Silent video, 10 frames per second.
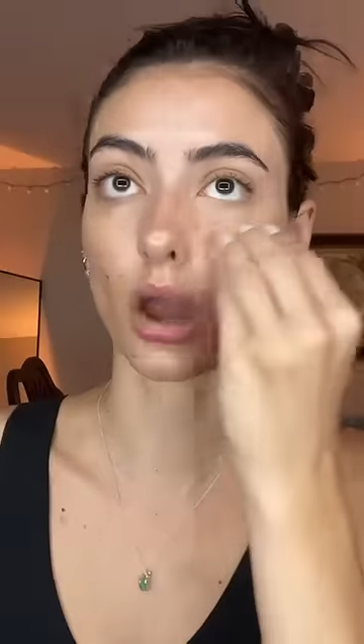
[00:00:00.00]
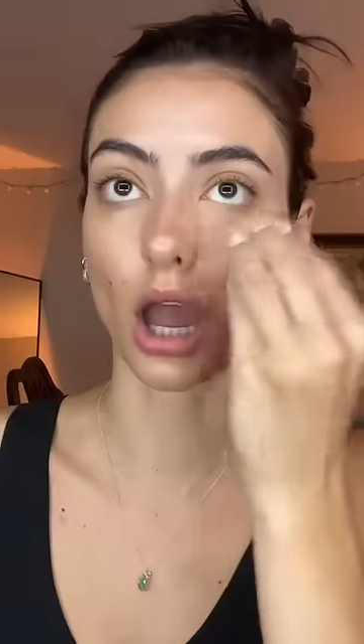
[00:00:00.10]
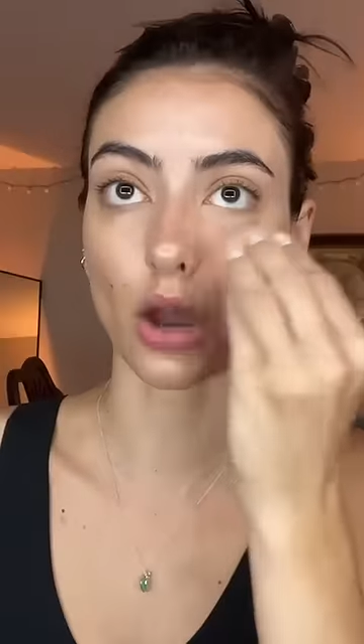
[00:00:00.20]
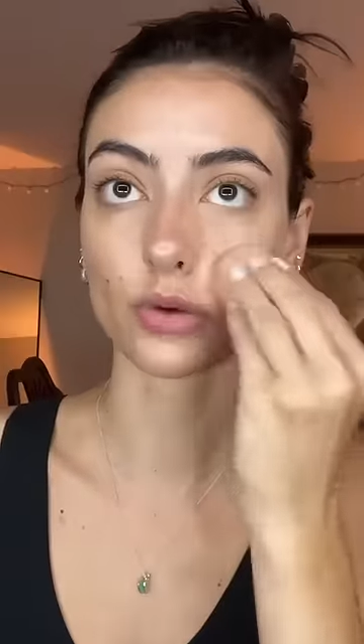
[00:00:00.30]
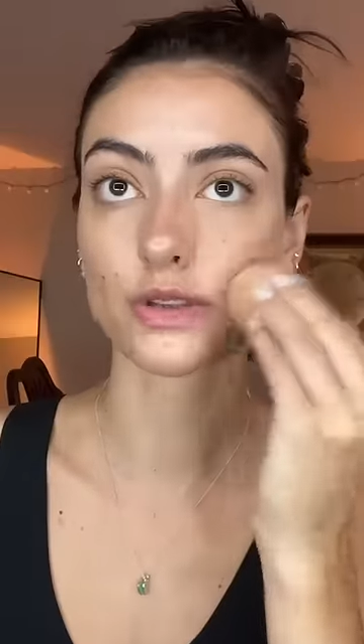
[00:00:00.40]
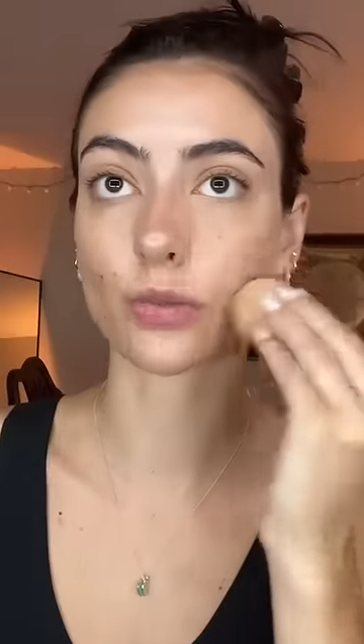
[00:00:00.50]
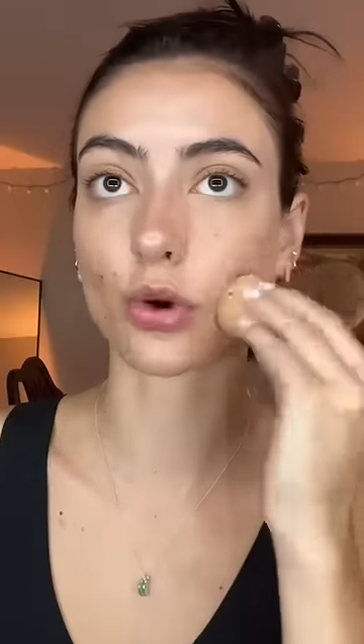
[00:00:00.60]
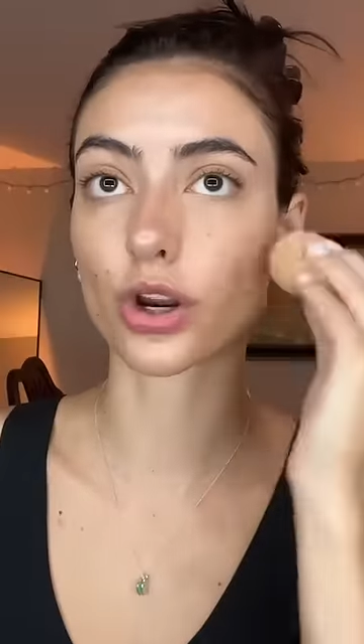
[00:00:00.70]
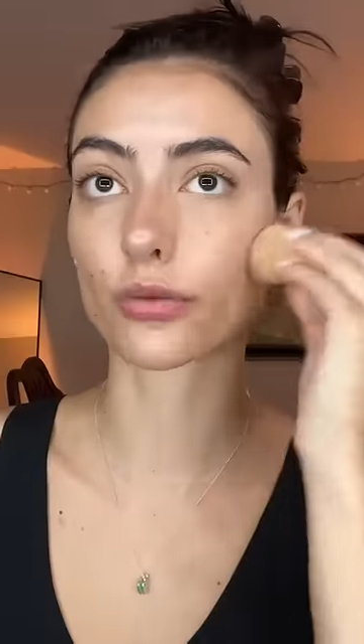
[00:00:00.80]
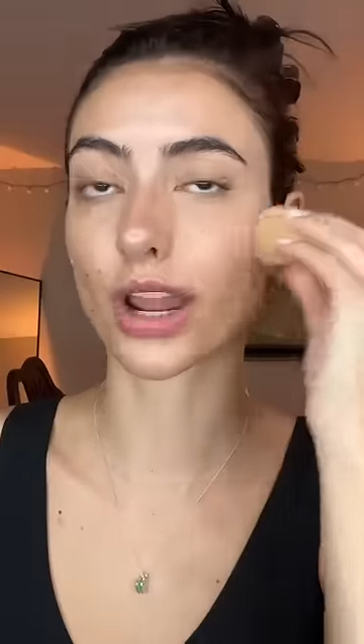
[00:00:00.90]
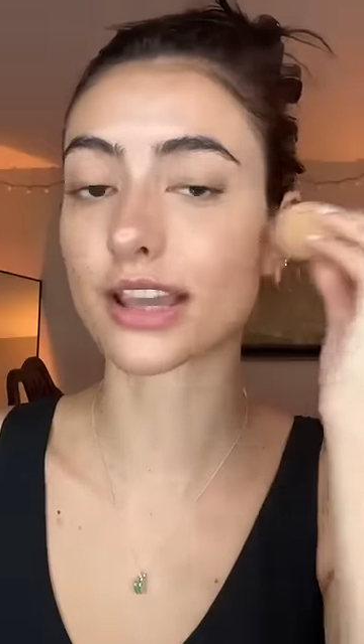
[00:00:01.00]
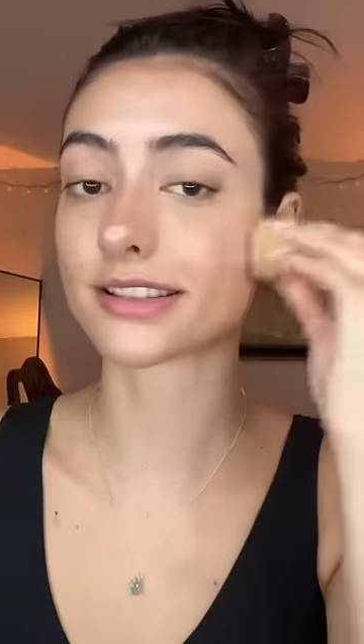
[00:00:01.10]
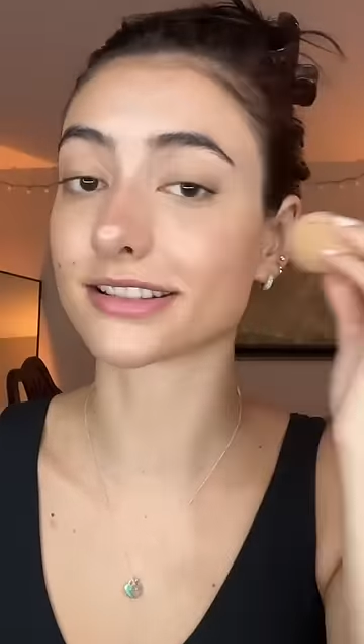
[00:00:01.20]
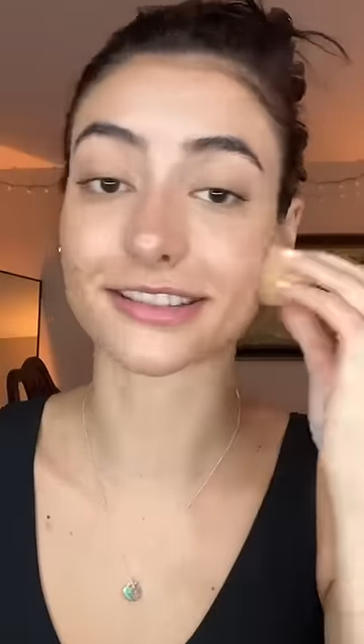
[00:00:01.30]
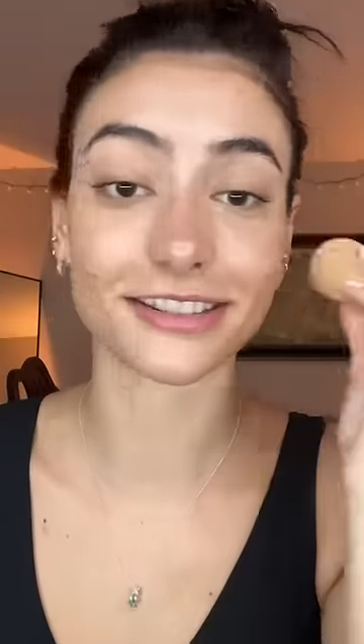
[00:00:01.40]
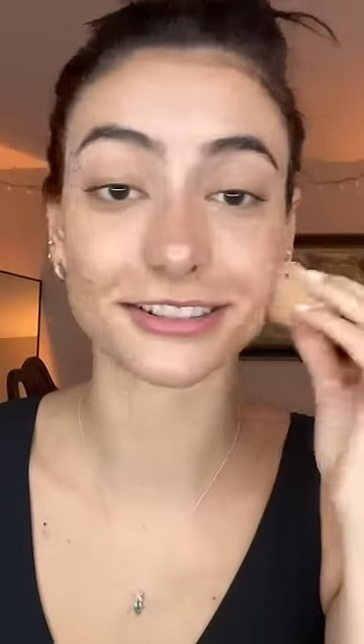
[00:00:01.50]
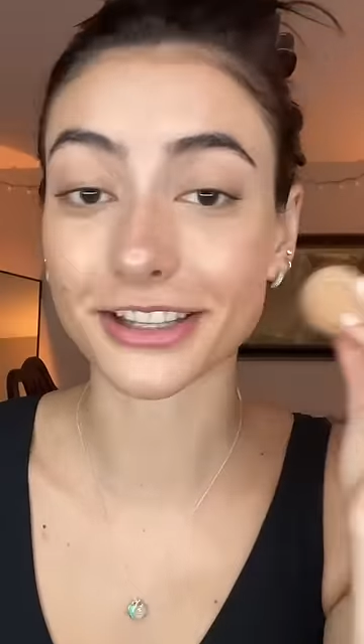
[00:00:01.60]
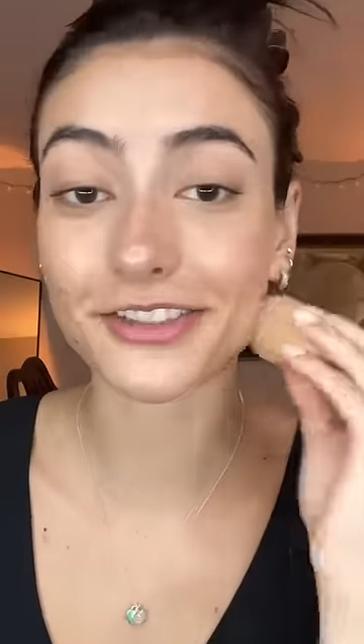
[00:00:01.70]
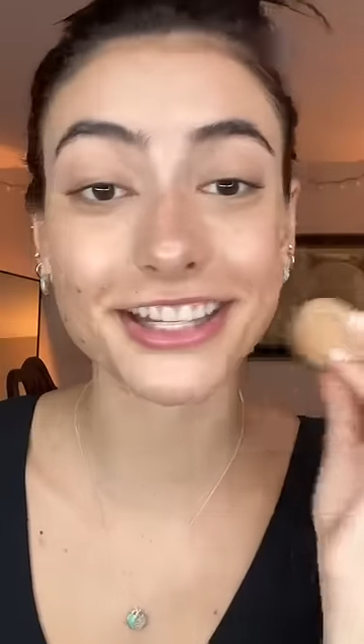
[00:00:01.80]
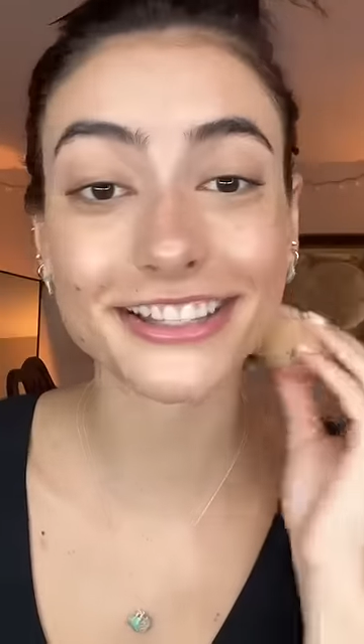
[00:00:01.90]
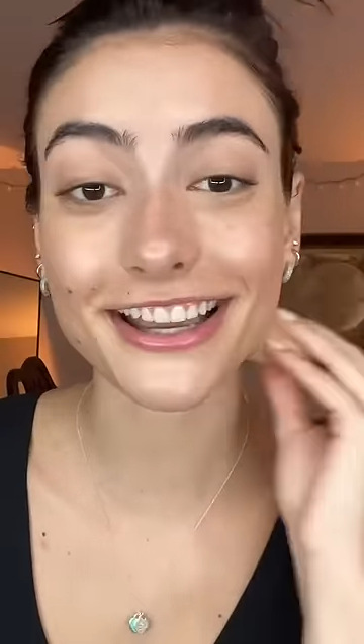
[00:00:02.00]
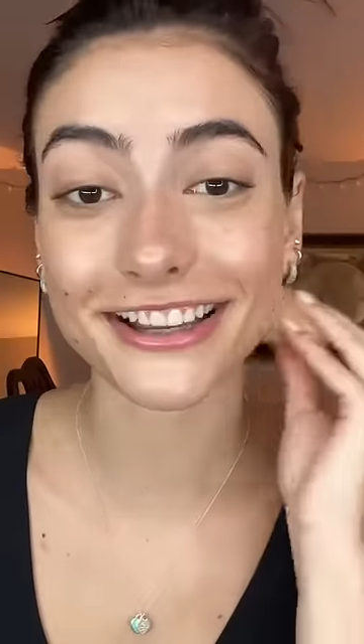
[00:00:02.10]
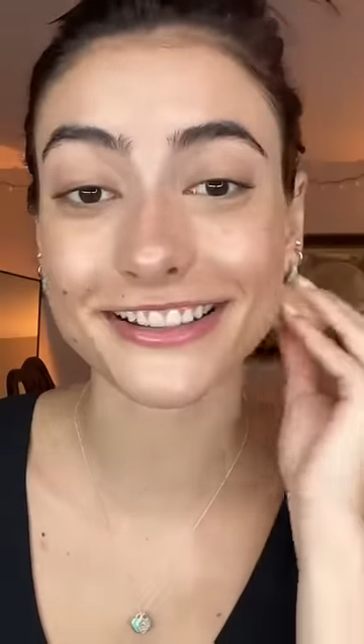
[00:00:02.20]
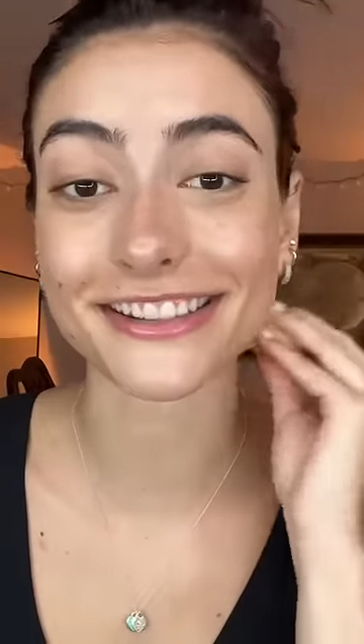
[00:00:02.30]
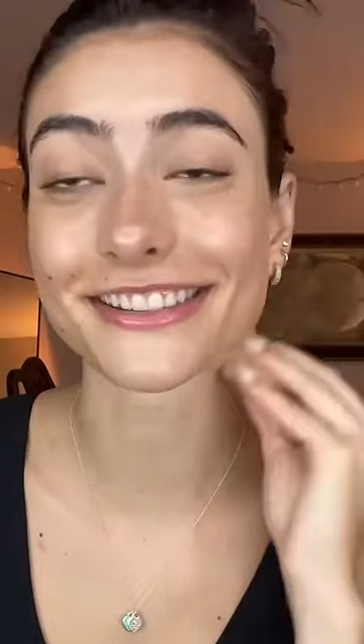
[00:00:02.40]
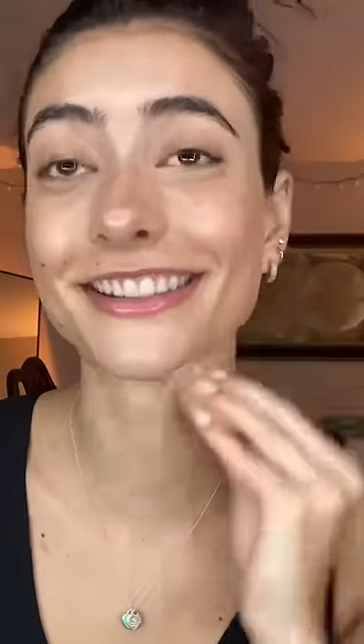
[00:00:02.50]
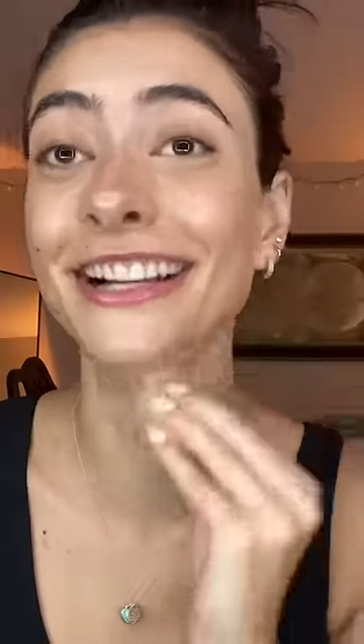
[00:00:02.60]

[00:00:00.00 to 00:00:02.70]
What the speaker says: I was born, raised, and still living in Texas.